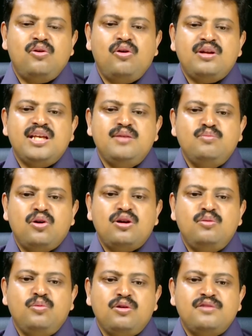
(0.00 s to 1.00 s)
or
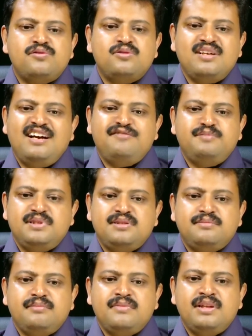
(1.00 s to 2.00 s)
immoral motives to the government.
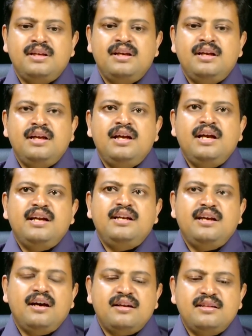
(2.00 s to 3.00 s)

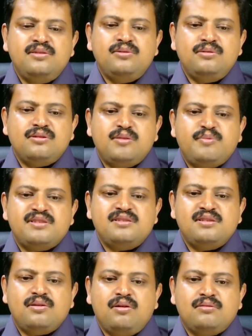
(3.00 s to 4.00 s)
Niharendu
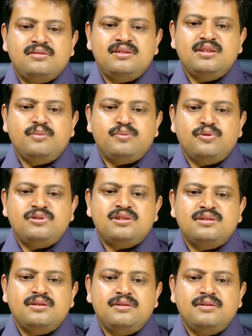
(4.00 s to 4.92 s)
represents a contrary approach